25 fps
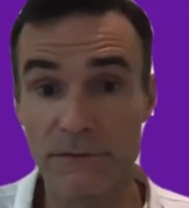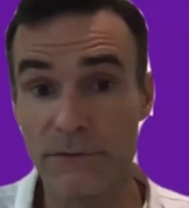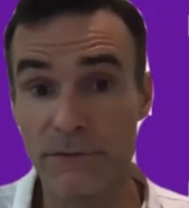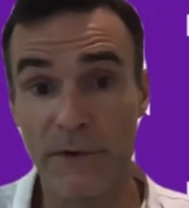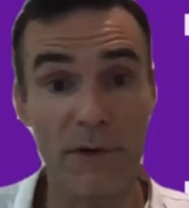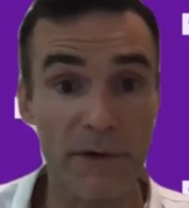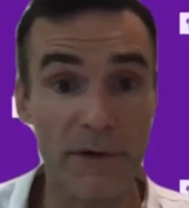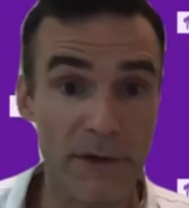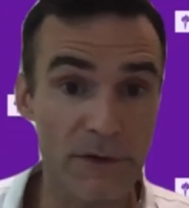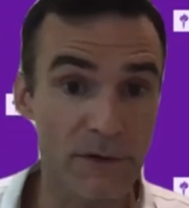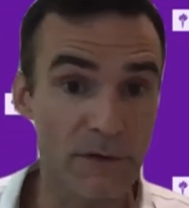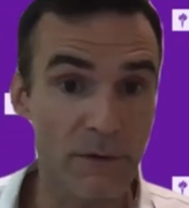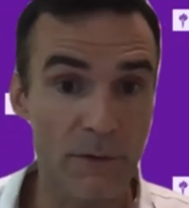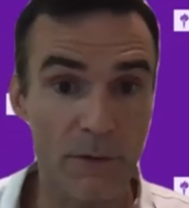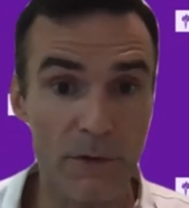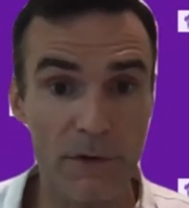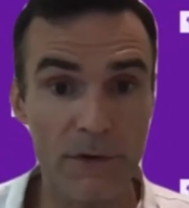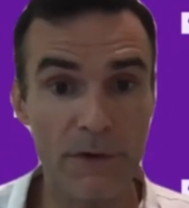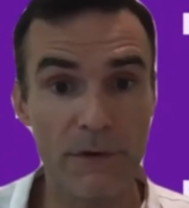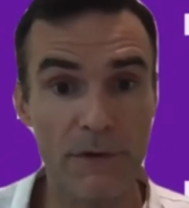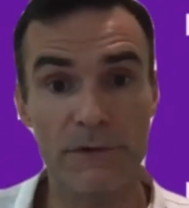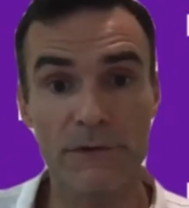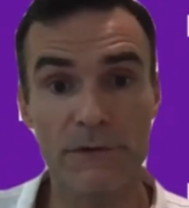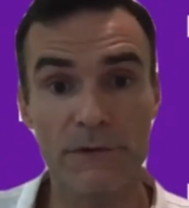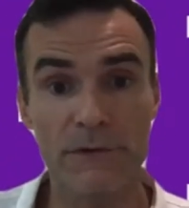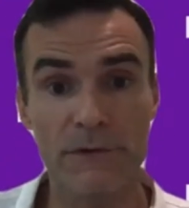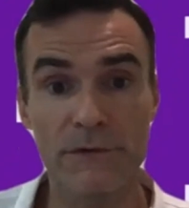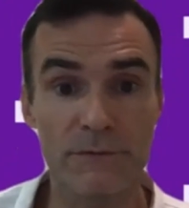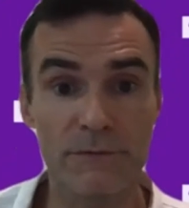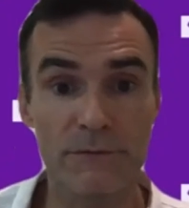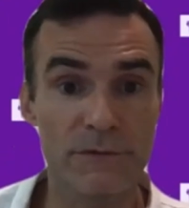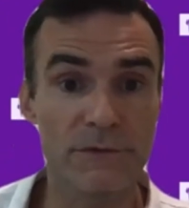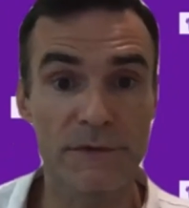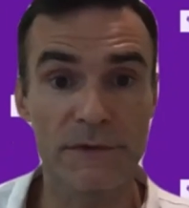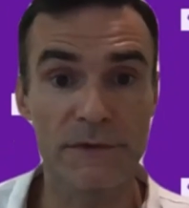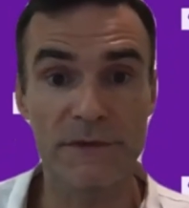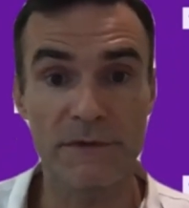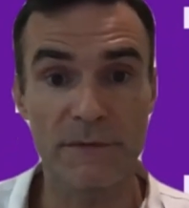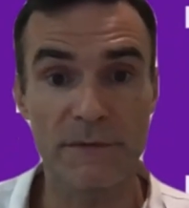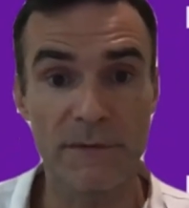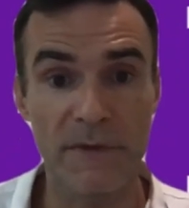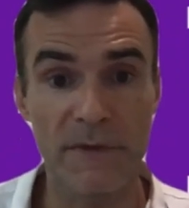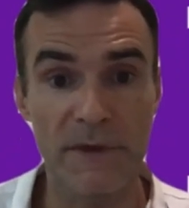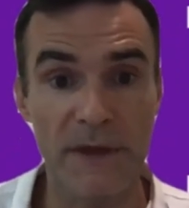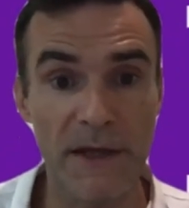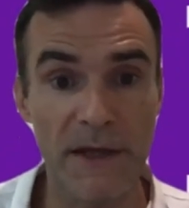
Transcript: reallocate the workers to doing something